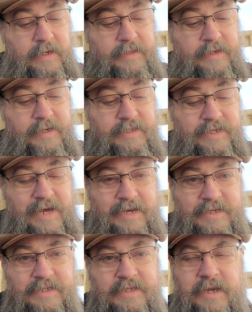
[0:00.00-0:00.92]
Then he's got
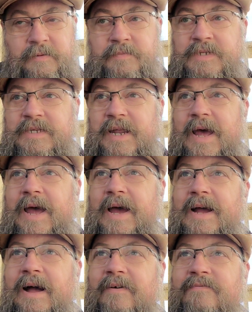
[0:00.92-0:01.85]
a
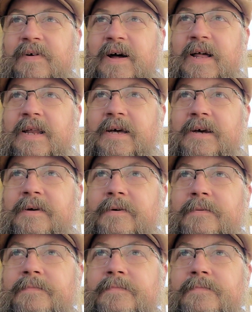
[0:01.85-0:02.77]
Substack I
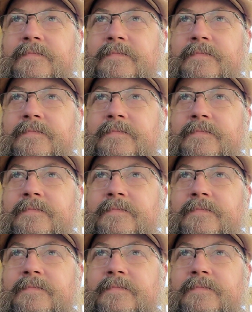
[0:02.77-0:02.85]
follow,